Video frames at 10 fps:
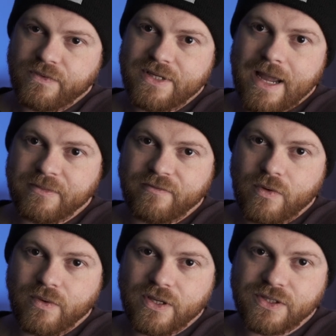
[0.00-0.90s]
tap to
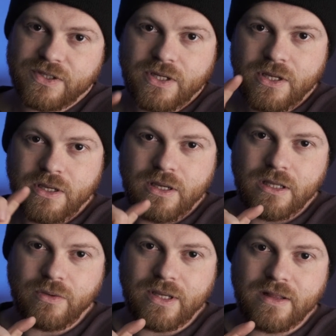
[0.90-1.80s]
focus, and
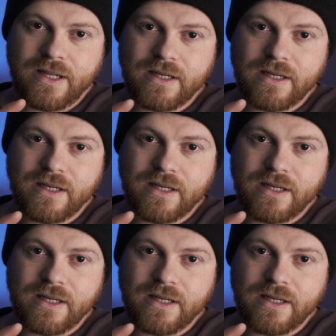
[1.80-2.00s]
you'll get like